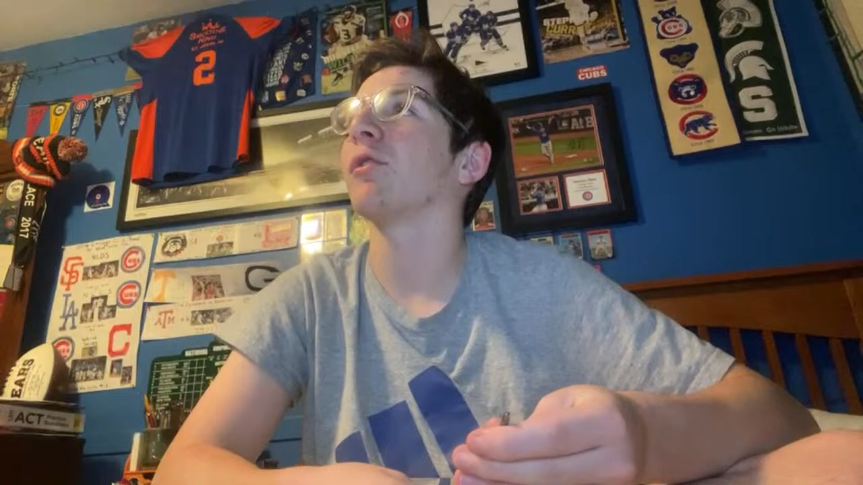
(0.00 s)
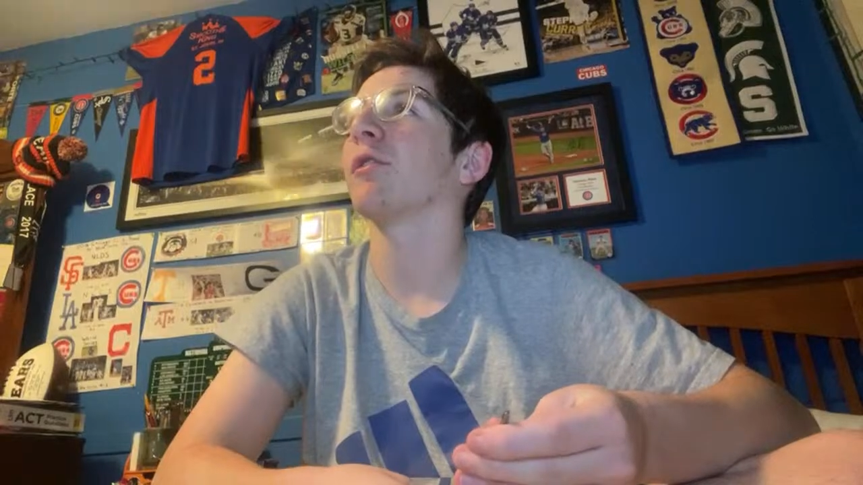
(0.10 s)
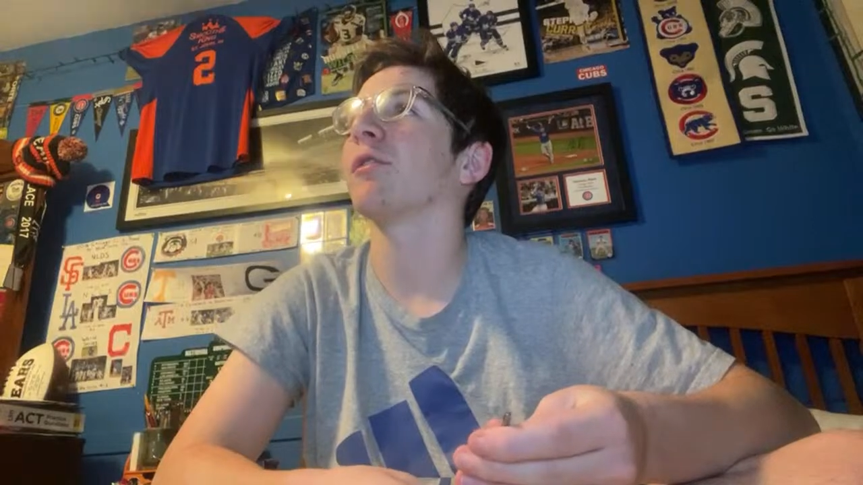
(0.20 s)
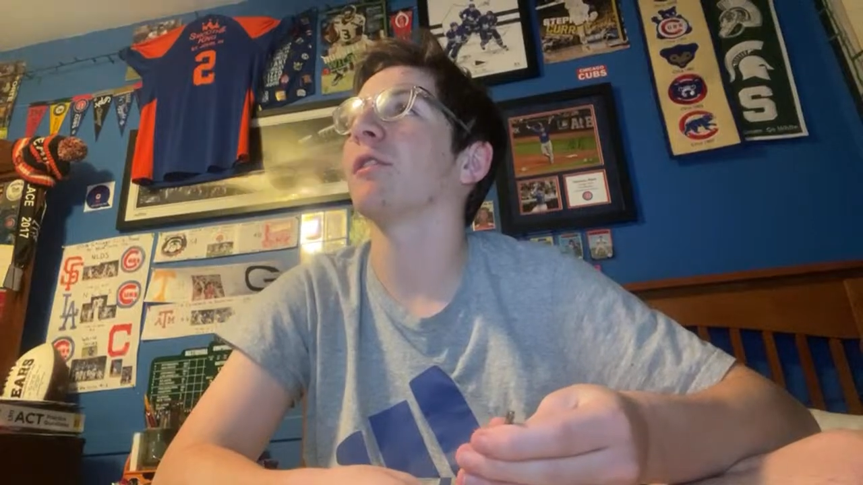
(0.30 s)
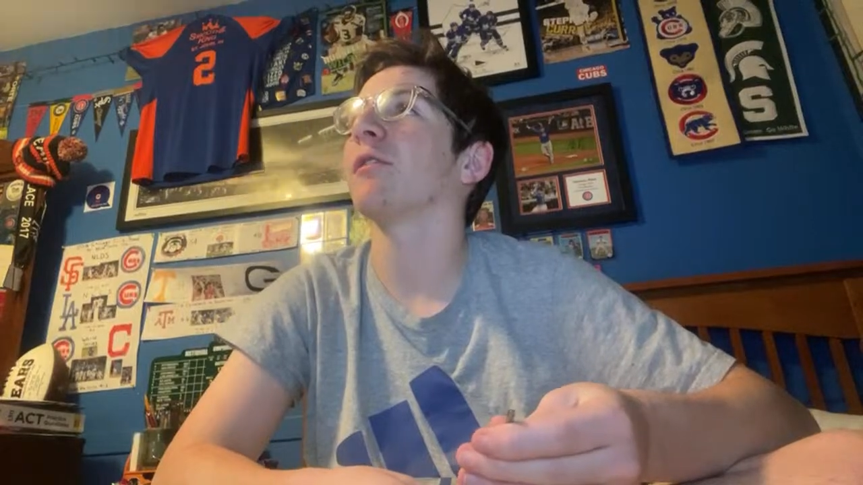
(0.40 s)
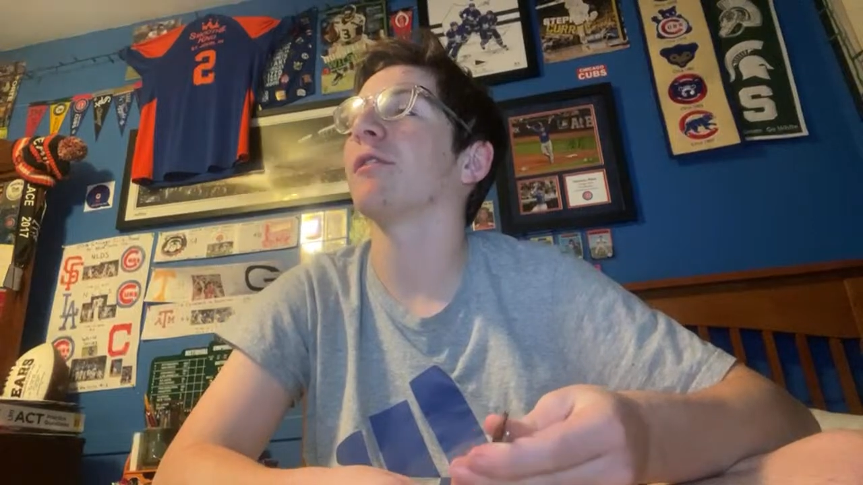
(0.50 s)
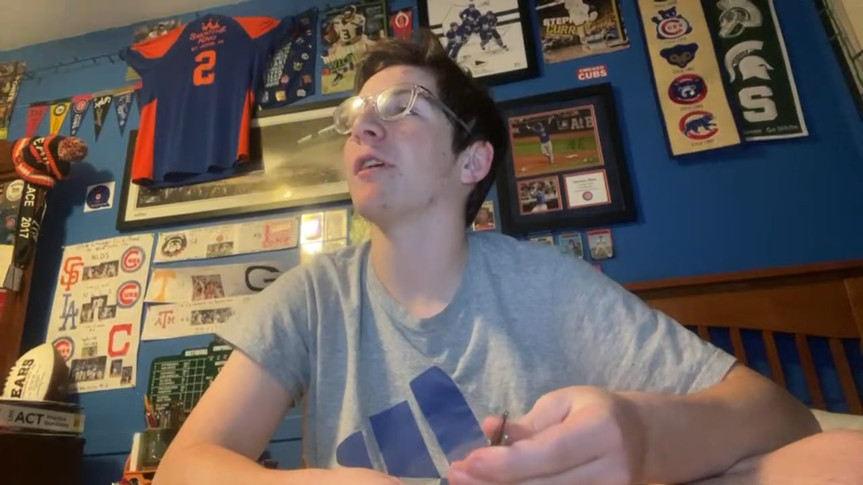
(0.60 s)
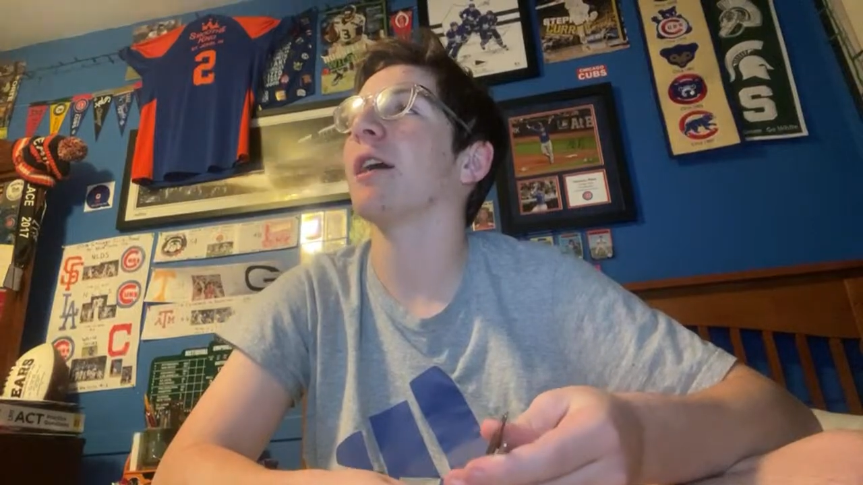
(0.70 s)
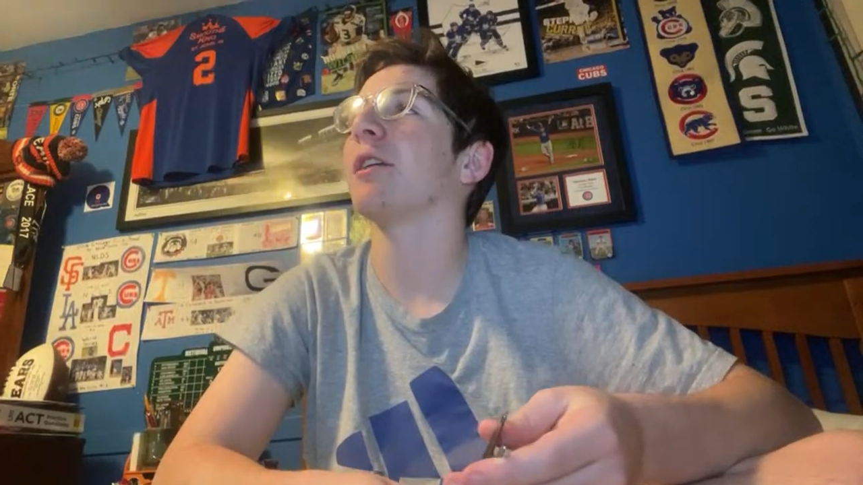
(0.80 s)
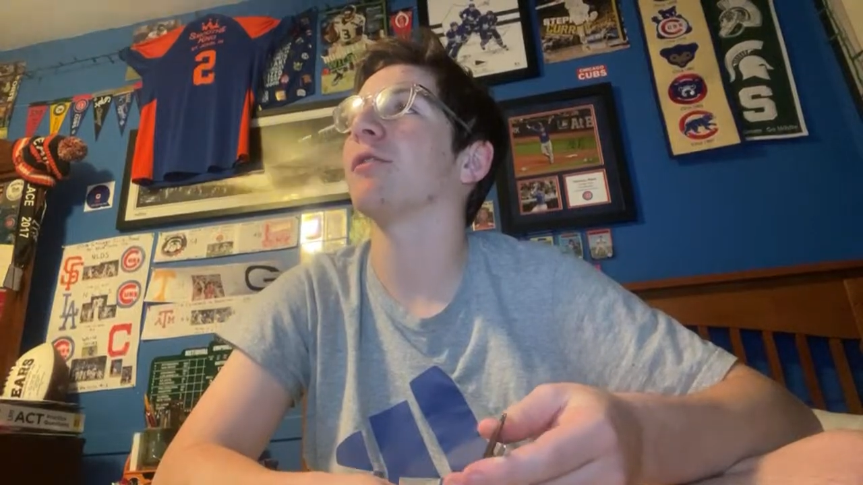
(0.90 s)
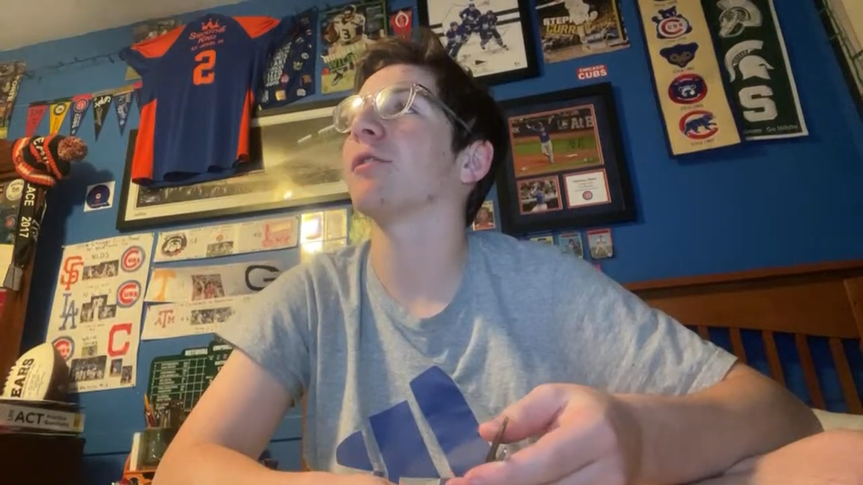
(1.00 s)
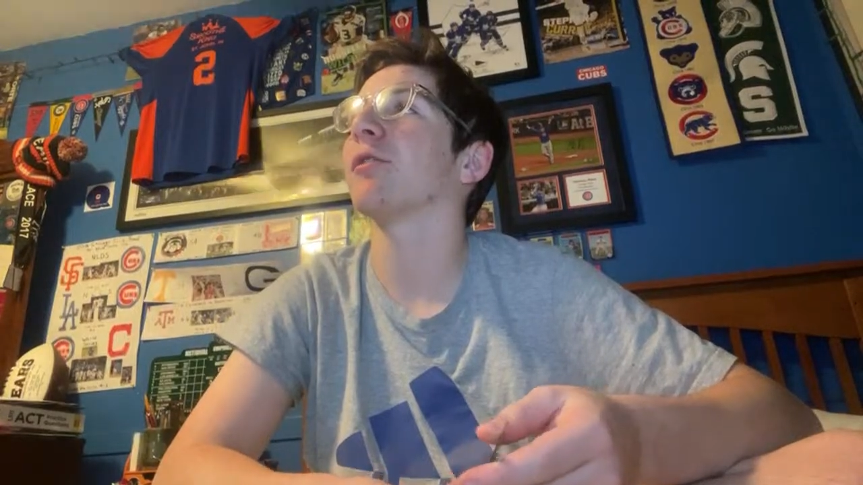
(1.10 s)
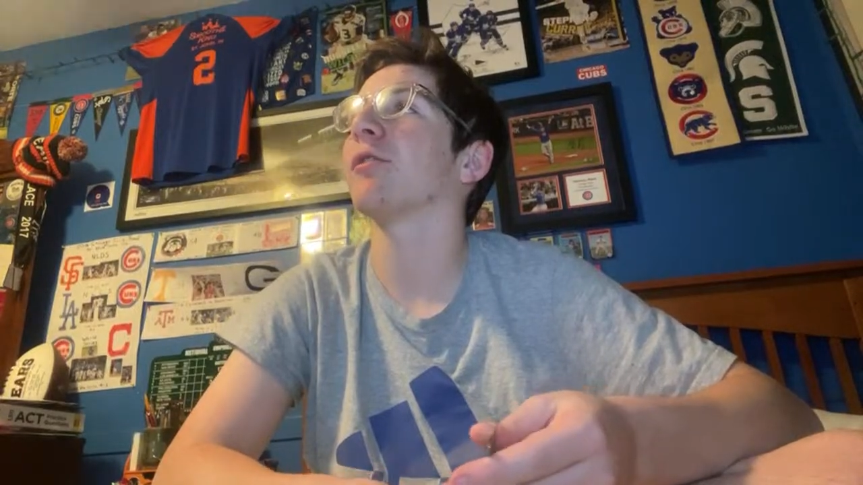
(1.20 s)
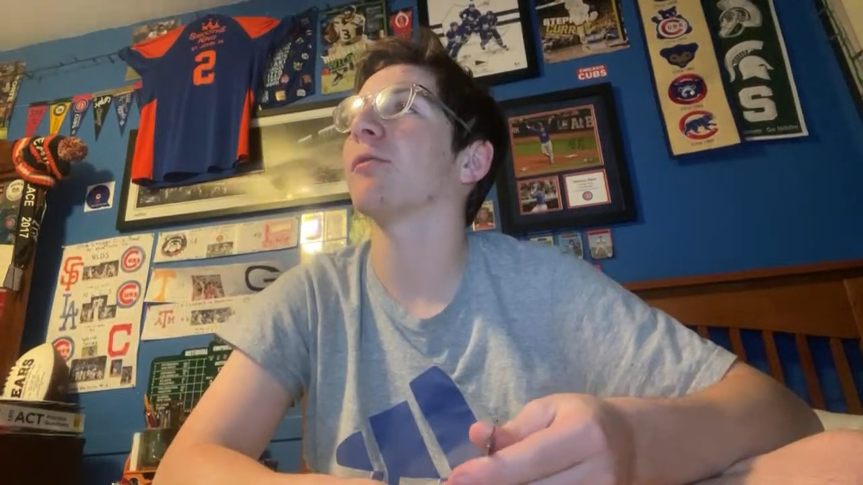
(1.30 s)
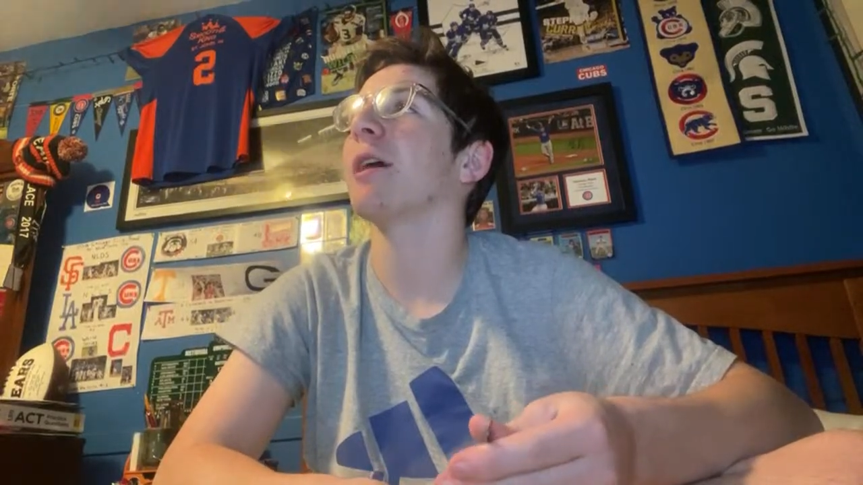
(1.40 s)
looks inside,
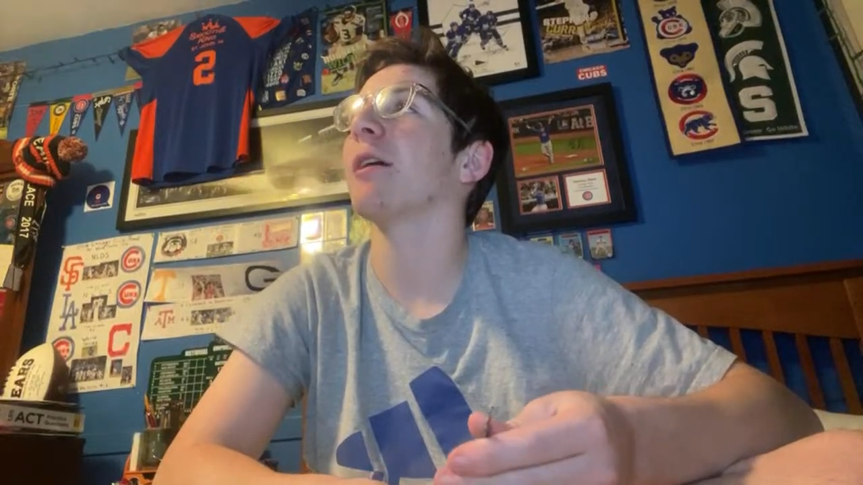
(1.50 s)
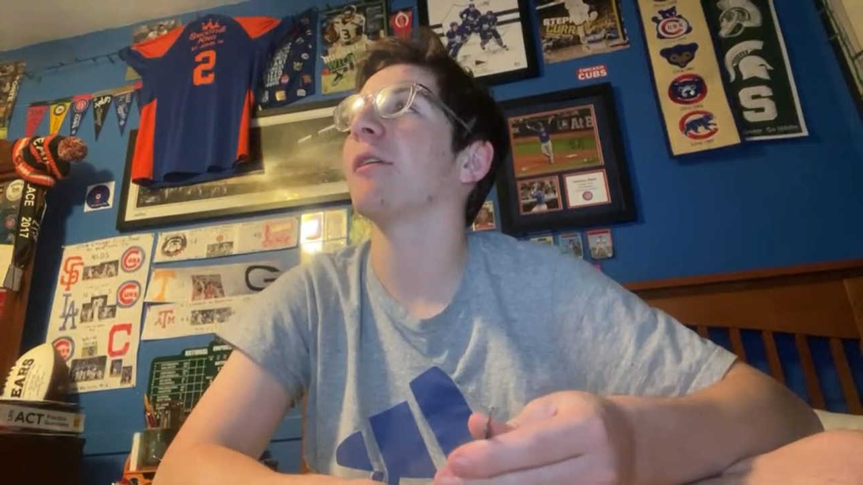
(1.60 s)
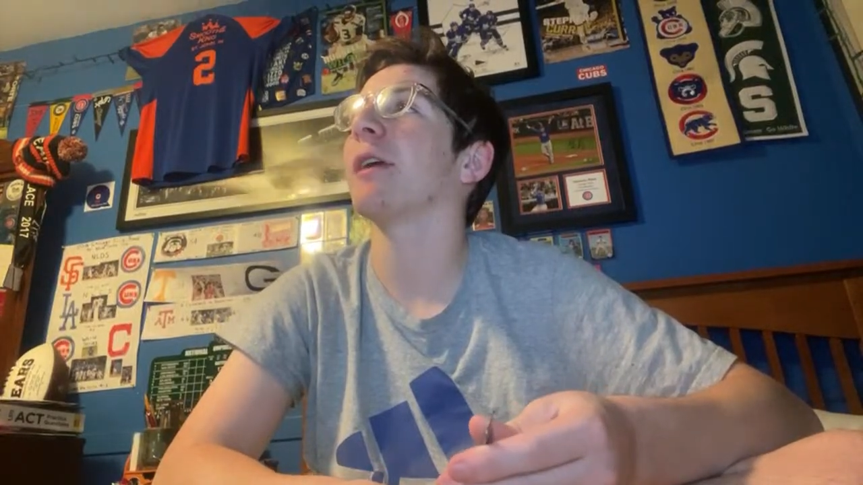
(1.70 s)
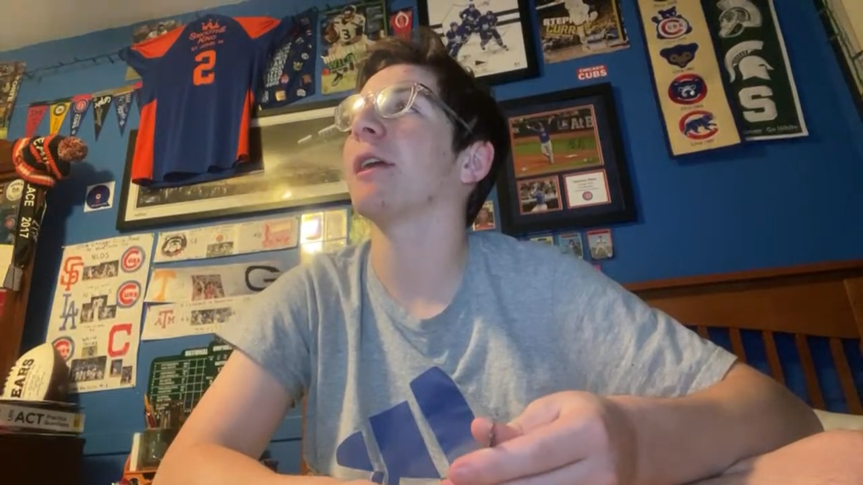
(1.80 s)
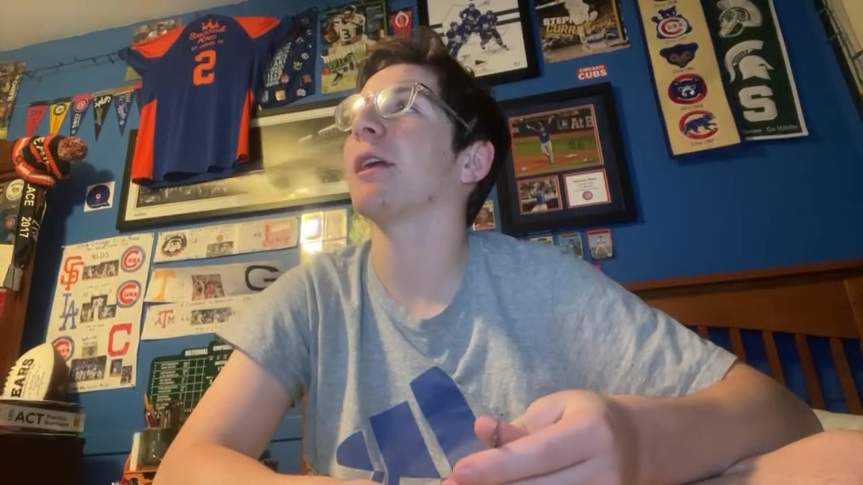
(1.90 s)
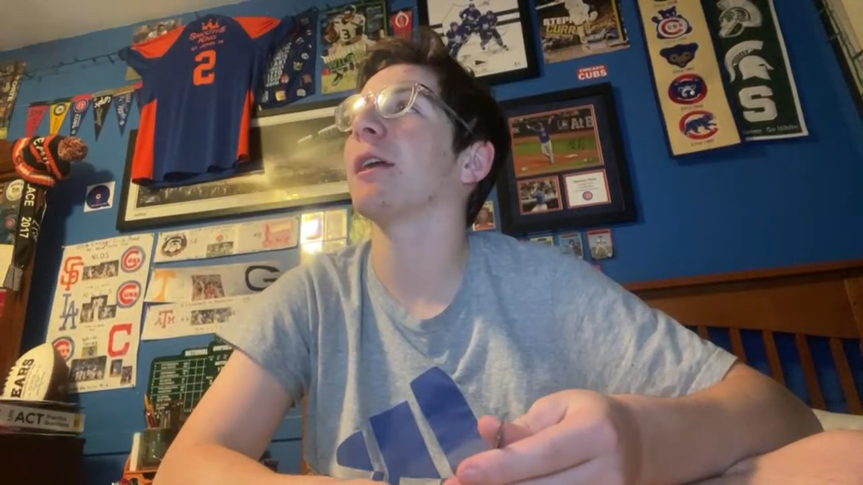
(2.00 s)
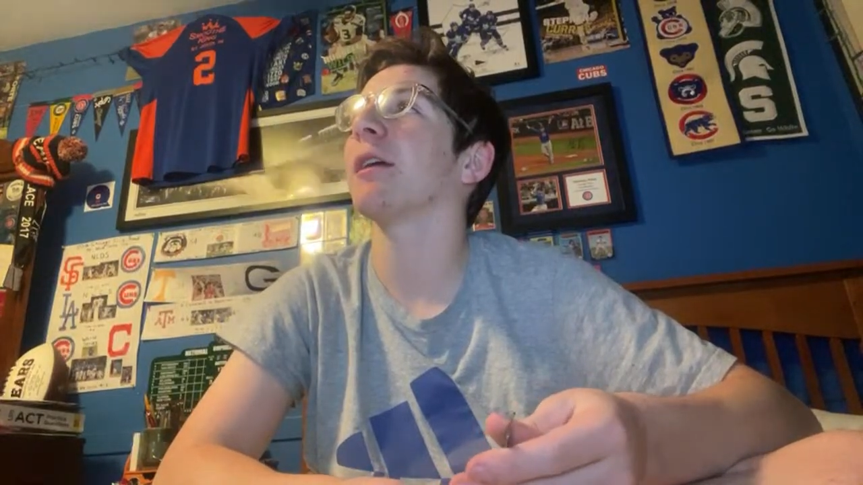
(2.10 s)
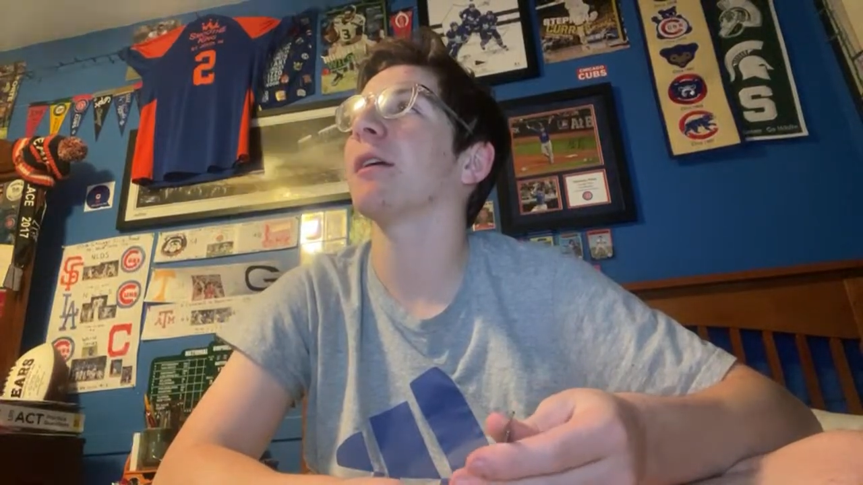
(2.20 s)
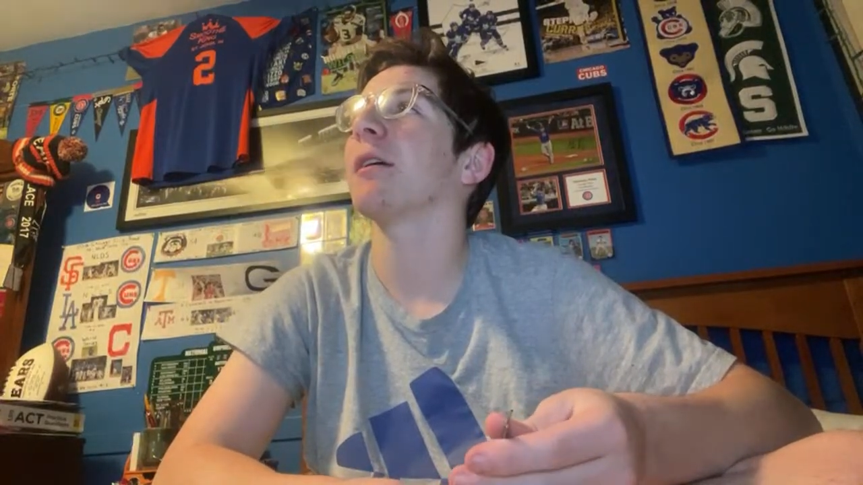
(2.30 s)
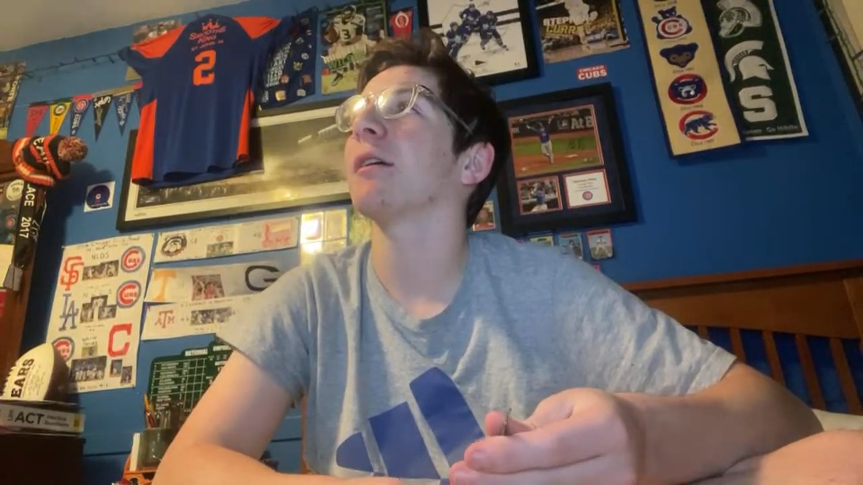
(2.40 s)
turns around, they kick it.